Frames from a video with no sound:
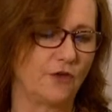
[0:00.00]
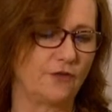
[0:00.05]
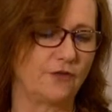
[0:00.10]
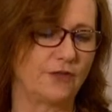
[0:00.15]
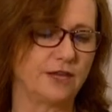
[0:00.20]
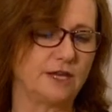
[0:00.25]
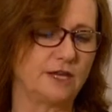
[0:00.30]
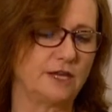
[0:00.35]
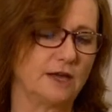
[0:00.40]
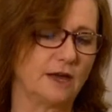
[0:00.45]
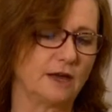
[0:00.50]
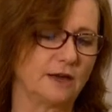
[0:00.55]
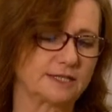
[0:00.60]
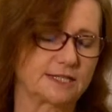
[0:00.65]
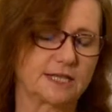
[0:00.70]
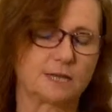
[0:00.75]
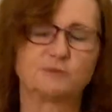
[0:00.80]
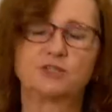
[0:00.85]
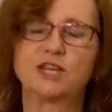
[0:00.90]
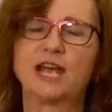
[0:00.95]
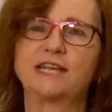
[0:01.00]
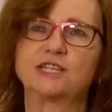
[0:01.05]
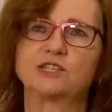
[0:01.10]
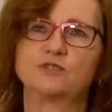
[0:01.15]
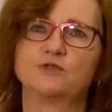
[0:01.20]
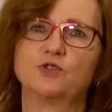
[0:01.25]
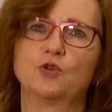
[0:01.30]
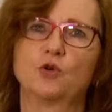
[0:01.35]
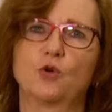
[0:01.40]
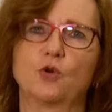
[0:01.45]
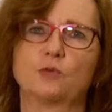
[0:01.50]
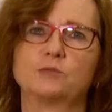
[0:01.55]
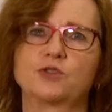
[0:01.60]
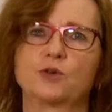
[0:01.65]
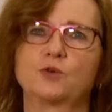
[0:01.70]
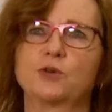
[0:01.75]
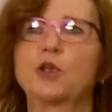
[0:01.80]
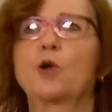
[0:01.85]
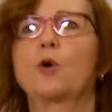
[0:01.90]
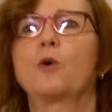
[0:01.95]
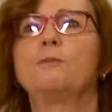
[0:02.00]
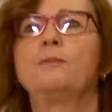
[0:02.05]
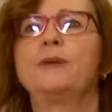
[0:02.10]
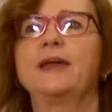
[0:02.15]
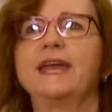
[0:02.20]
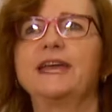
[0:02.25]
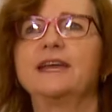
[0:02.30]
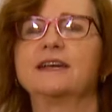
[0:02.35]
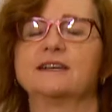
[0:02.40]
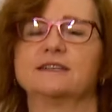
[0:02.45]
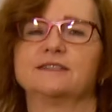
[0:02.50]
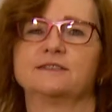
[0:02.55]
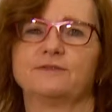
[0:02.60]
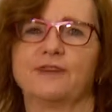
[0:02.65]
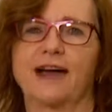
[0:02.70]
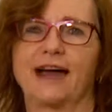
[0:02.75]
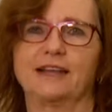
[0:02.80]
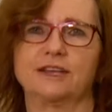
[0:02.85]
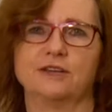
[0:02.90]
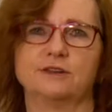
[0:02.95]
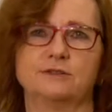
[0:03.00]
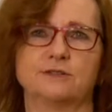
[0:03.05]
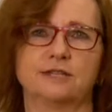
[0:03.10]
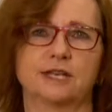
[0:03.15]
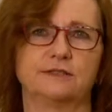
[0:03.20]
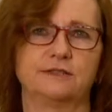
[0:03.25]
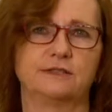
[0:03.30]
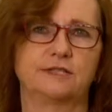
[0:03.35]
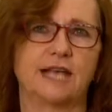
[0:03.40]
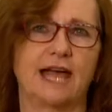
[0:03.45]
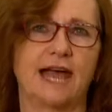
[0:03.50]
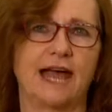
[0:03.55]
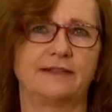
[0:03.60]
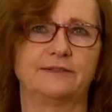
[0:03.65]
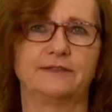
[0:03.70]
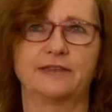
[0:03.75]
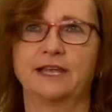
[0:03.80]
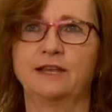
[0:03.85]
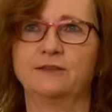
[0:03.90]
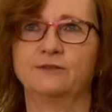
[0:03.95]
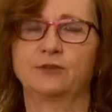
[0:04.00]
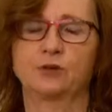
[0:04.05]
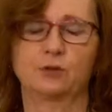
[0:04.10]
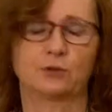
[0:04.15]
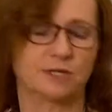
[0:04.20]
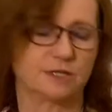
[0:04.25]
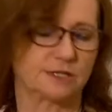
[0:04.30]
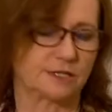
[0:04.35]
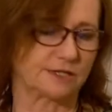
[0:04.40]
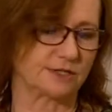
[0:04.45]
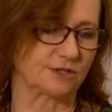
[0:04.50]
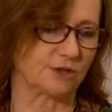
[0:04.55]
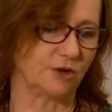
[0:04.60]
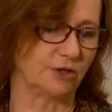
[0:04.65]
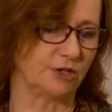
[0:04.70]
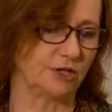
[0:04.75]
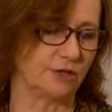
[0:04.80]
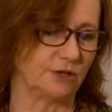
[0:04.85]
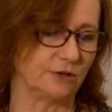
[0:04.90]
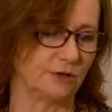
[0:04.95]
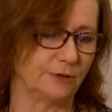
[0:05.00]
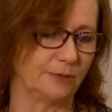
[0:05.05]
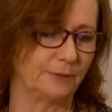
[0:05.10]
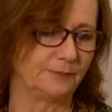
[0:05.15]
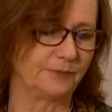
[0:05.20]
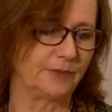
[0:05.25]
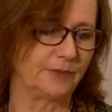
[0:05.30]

the subjective norms or your peers' values and influences on you,